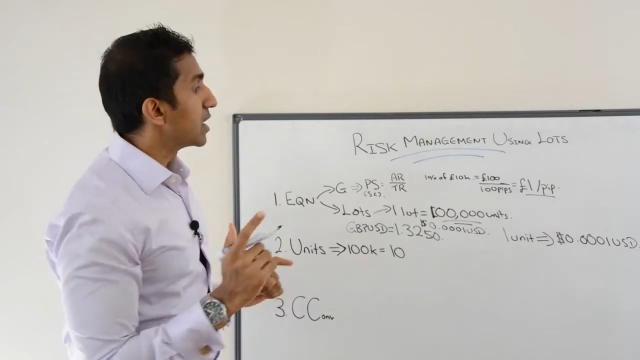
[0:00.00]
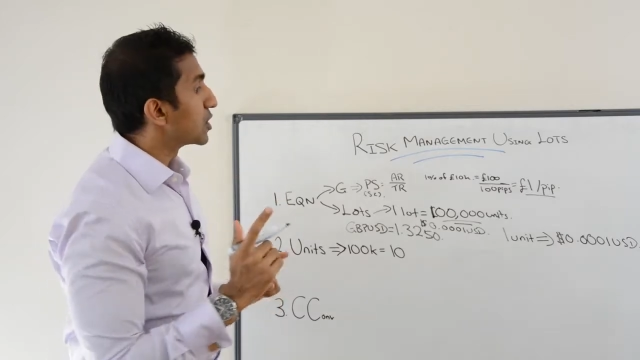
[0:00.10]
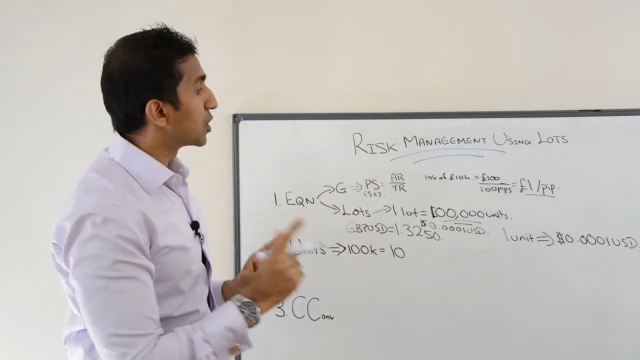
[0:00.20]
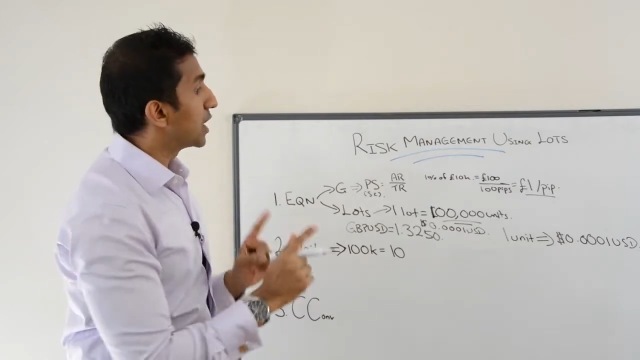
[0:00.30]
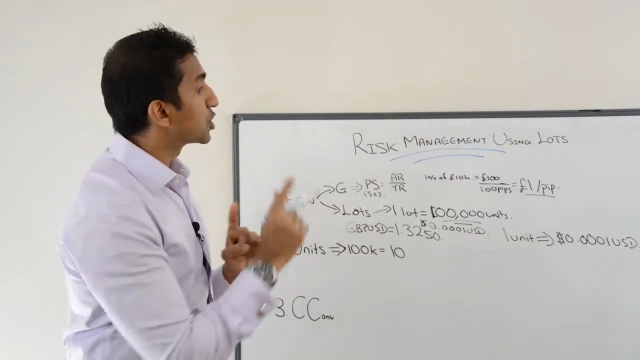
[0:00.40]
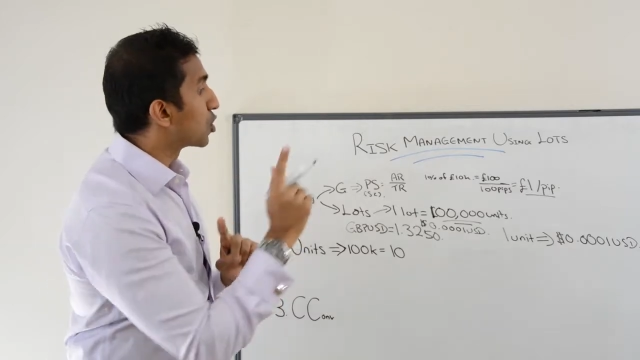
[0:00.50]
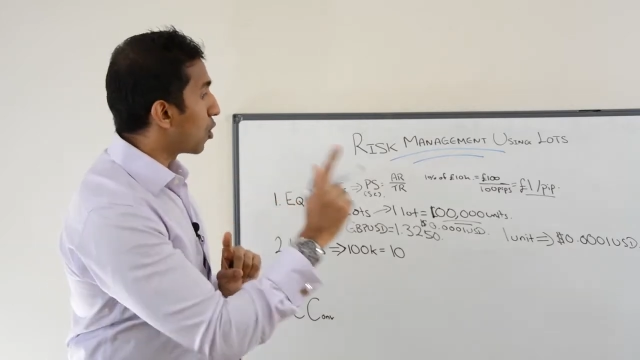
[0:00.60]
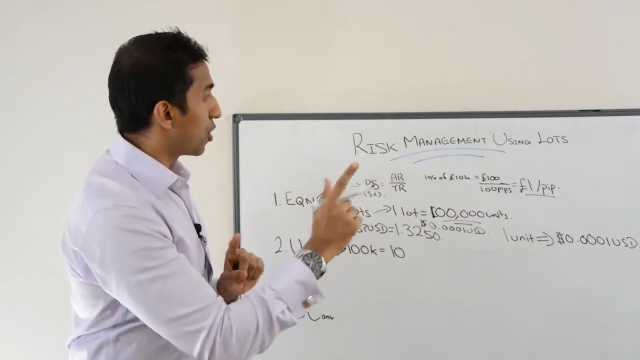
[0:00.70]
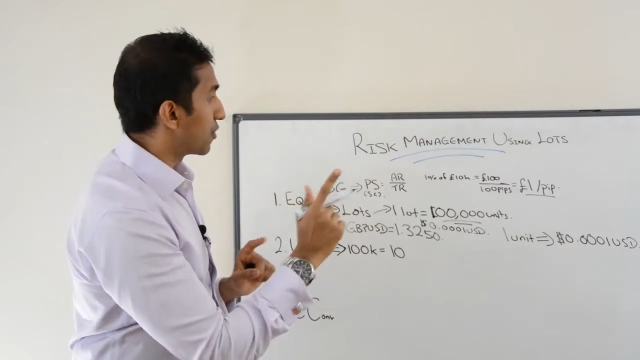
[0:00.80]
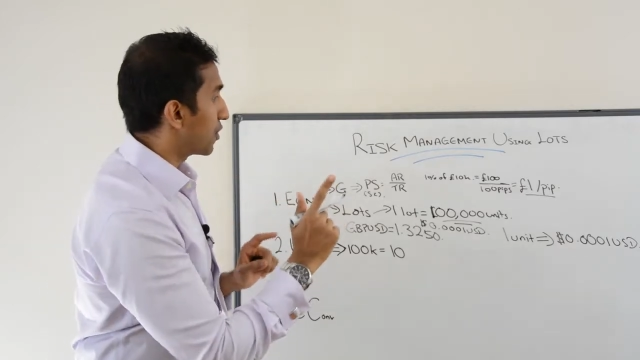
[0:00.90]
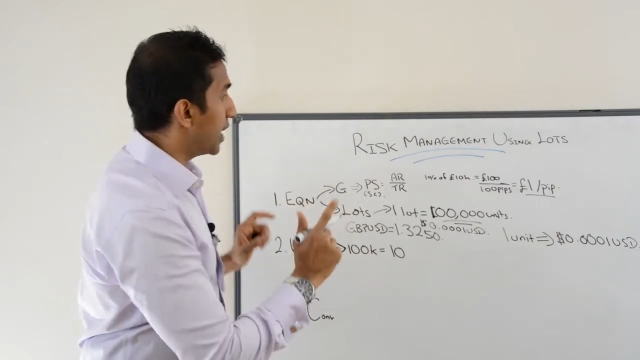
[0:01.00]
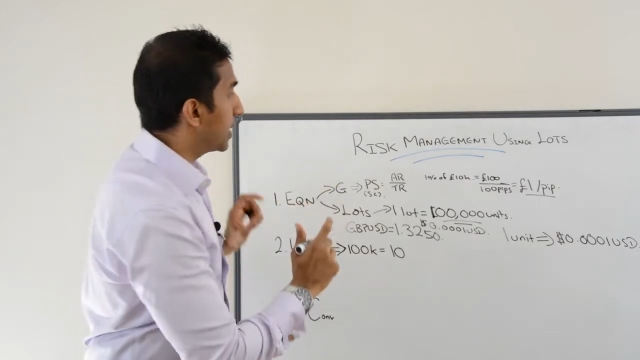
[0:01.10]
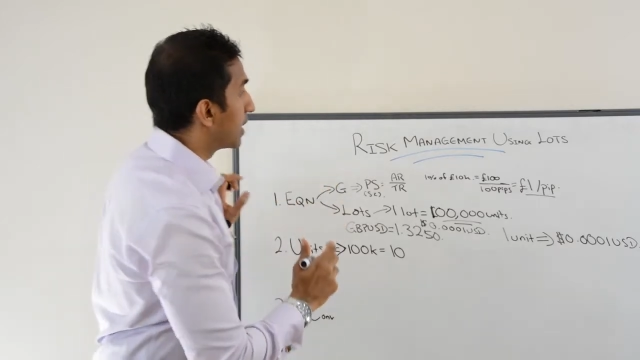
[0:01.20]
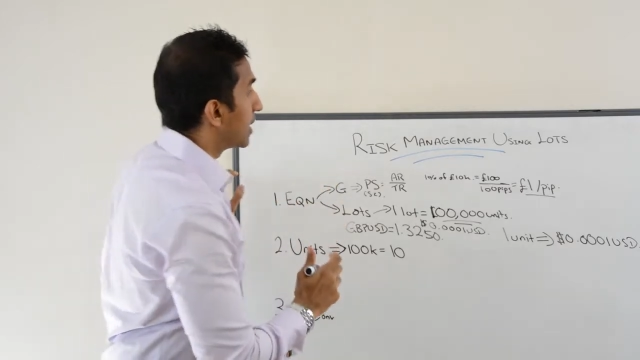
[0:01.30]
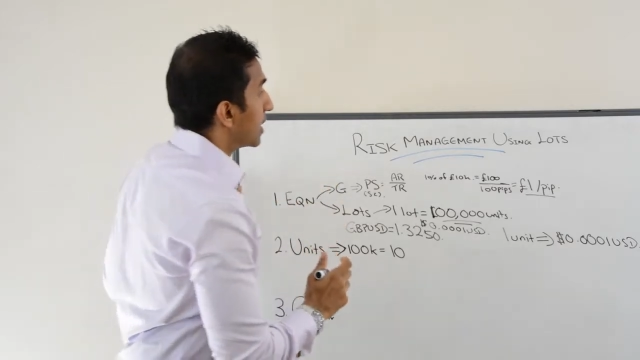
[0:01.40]
So let's go on,
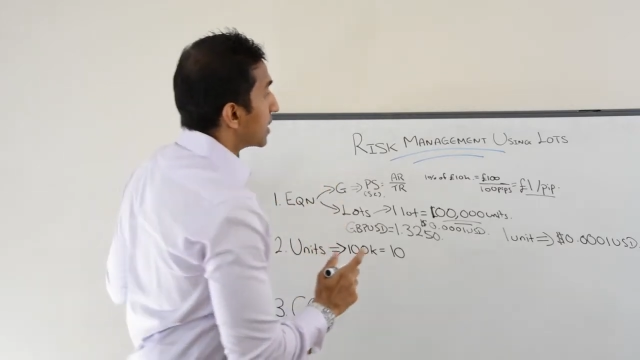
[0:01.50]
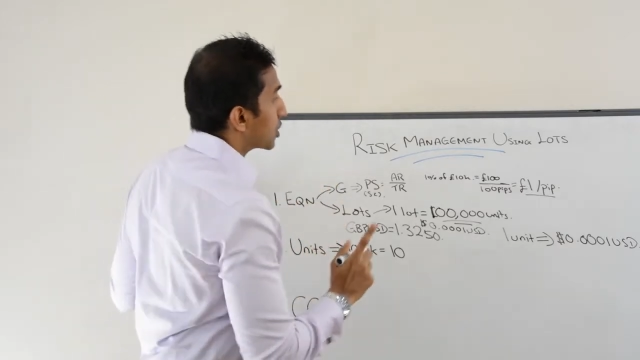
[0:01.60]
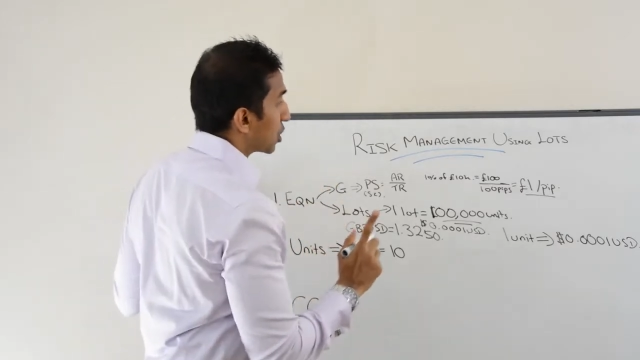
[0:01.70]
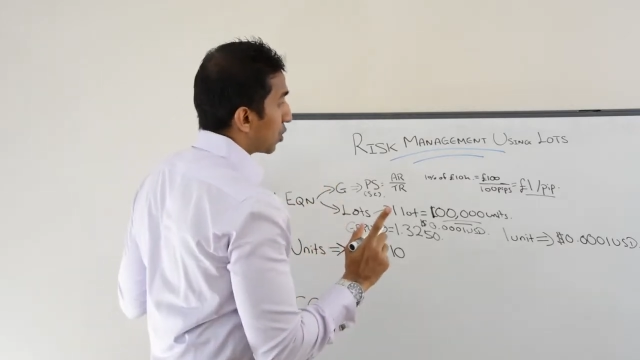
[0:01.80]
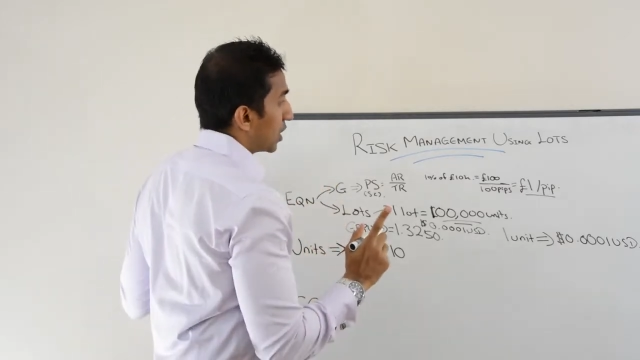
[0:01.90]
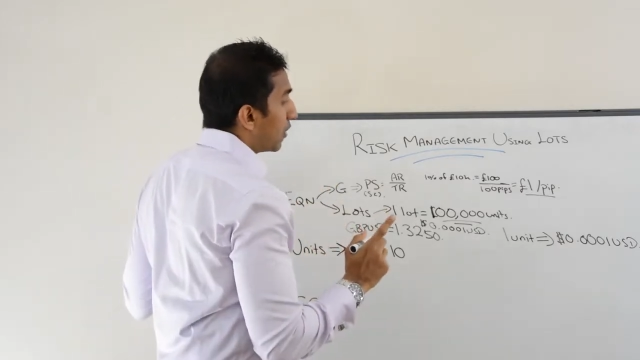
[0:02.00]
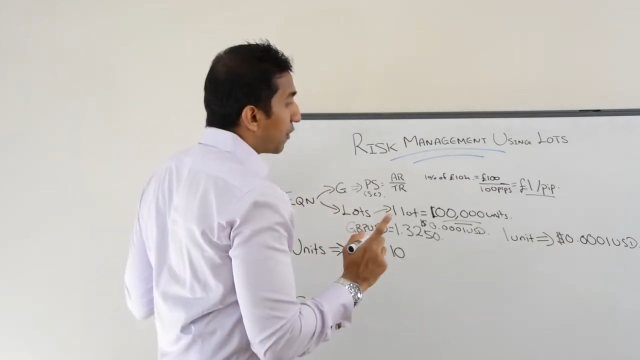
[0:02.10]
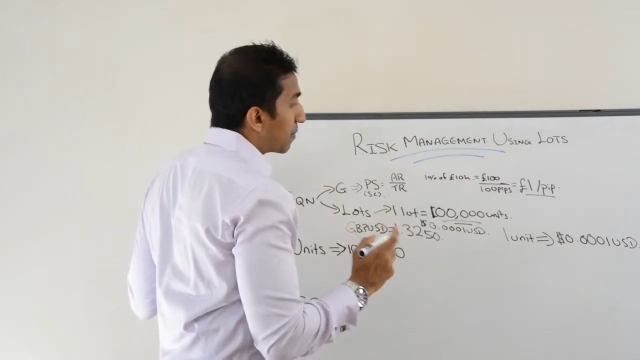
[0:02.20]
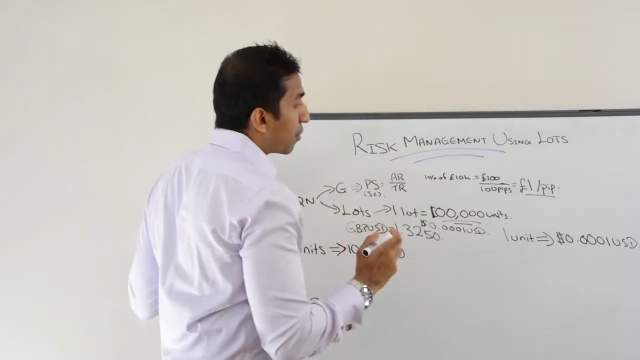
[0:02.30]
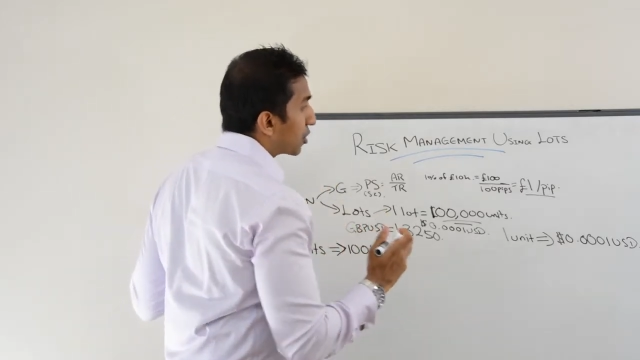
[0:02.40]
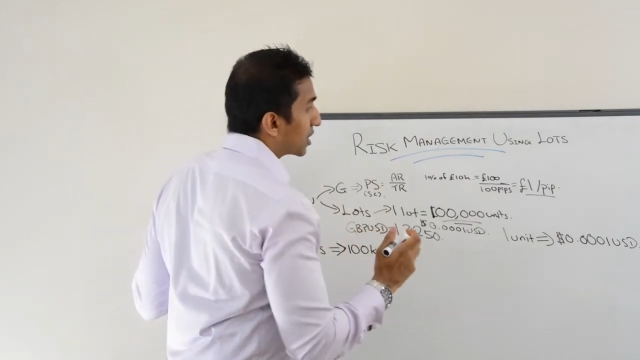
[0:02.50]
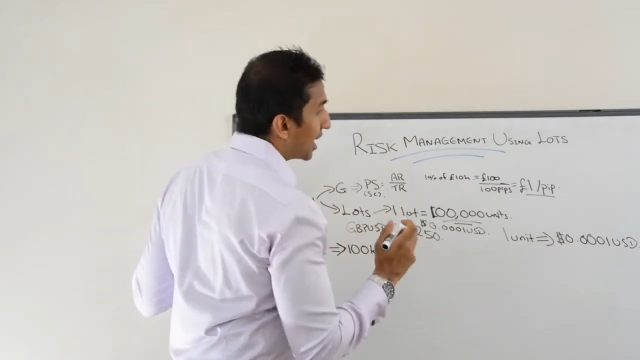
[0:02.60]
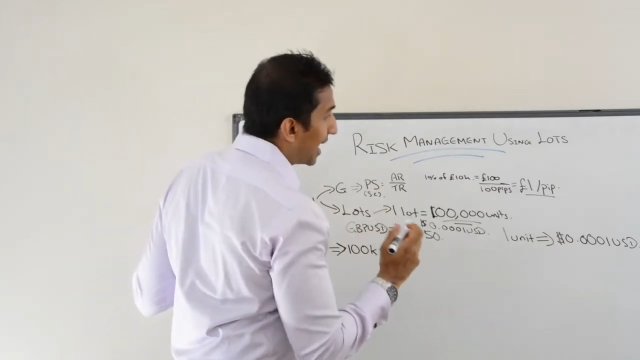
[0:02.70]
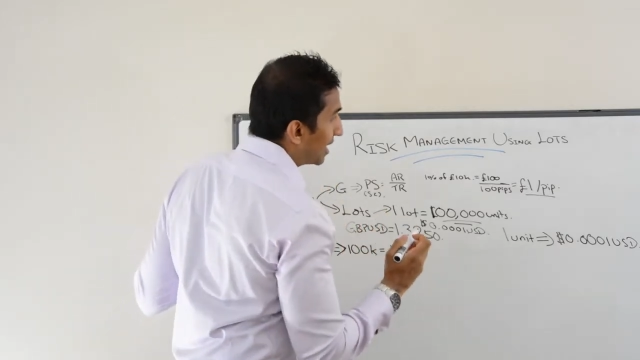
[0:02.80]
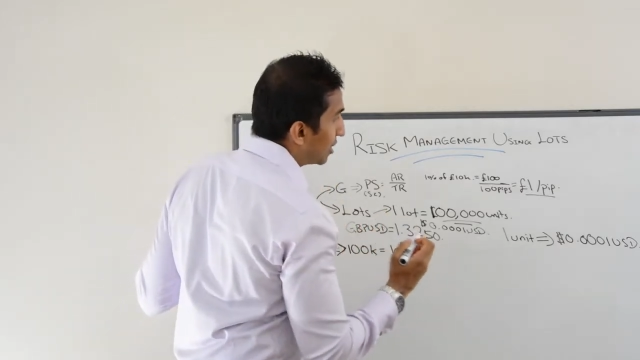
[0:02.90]
right? So if I bought
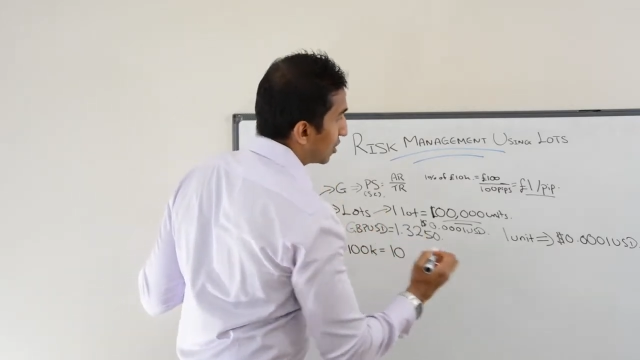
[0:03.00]
10